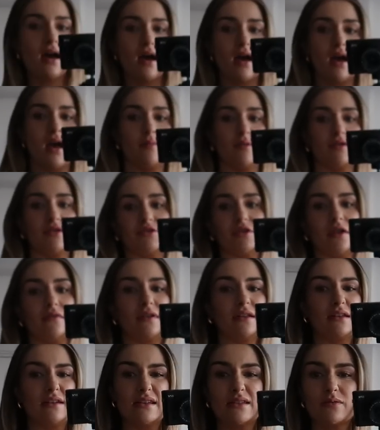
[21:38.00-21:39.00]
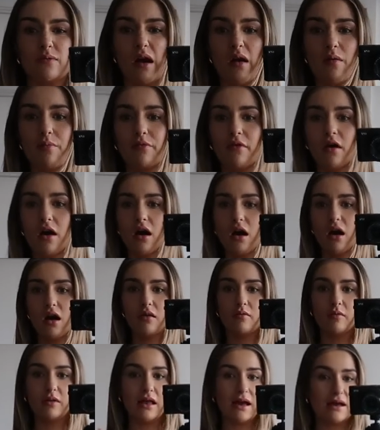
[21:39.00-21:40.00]
You don't really need to wear a
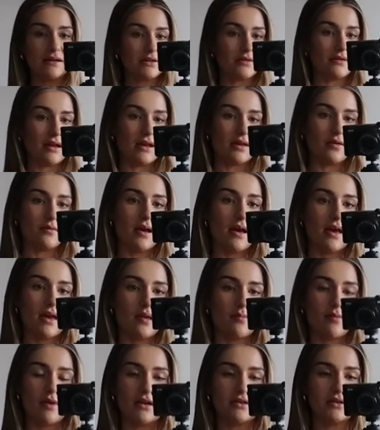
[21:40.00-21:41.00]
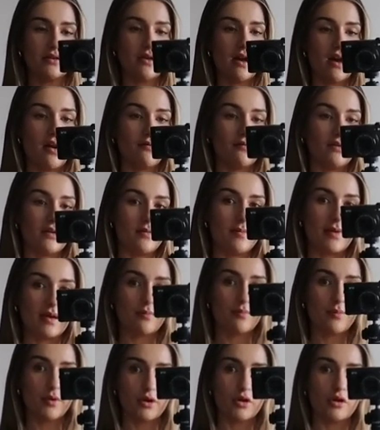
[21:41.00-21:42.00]
bra. Well, I don't anyway, but I don't have very
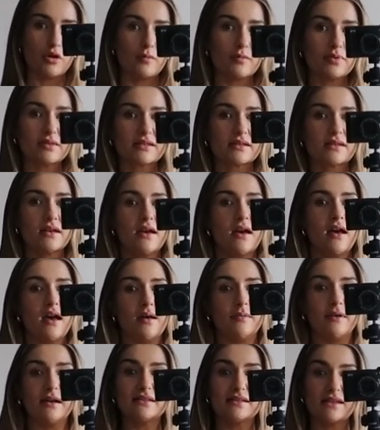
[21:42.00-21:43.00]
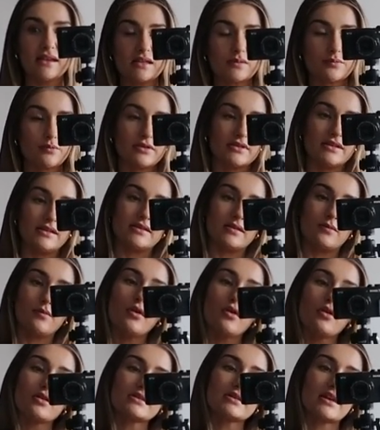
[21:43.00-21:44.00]
big boobs. I'd say it's pretty
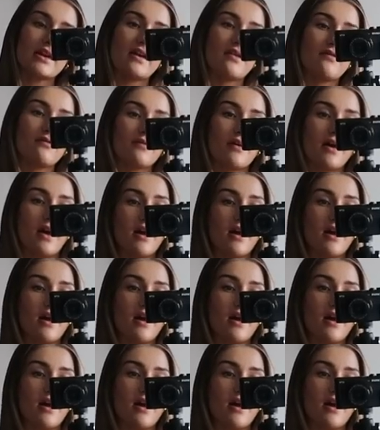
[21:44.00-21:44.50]
supportive.